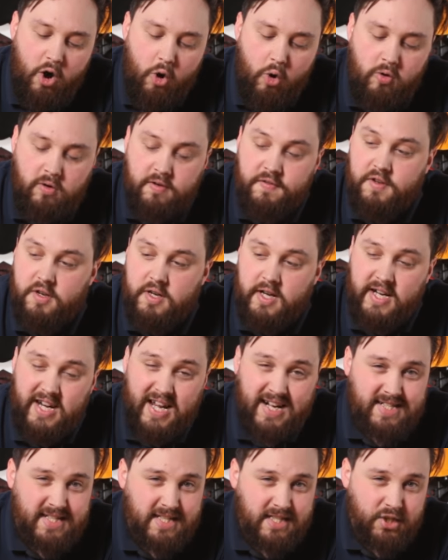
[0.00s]
or if you
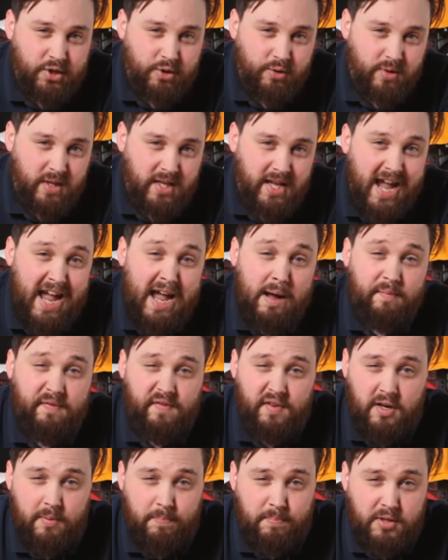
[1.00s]
connect it to the app
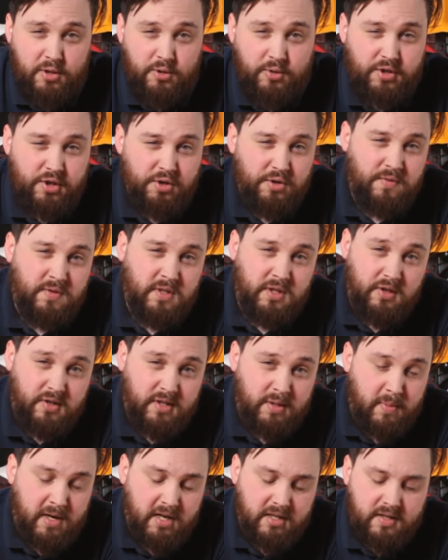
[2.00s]
via Bluetooth to your
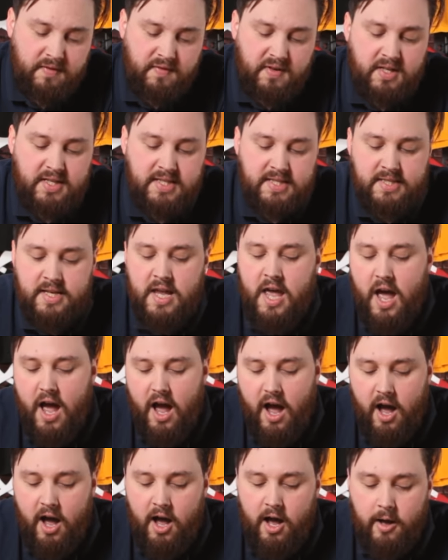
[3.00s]
smart device,
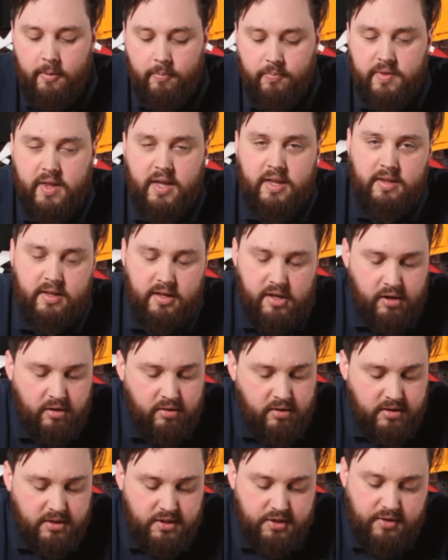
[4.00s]
then you
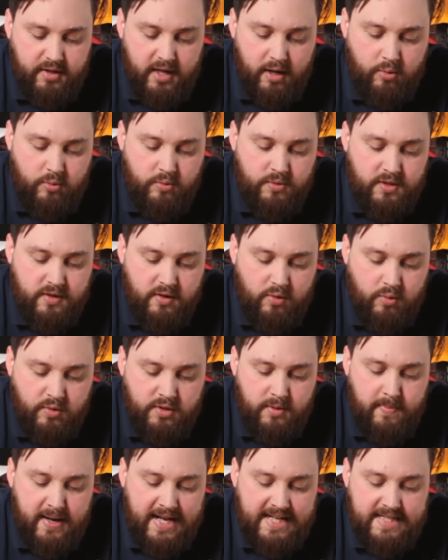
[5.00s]
can do that all sort of
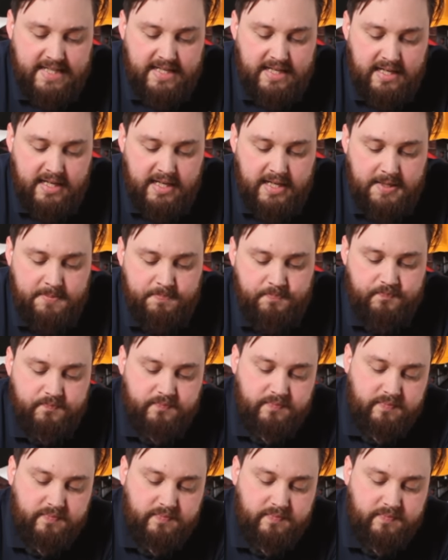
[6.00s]
automatically.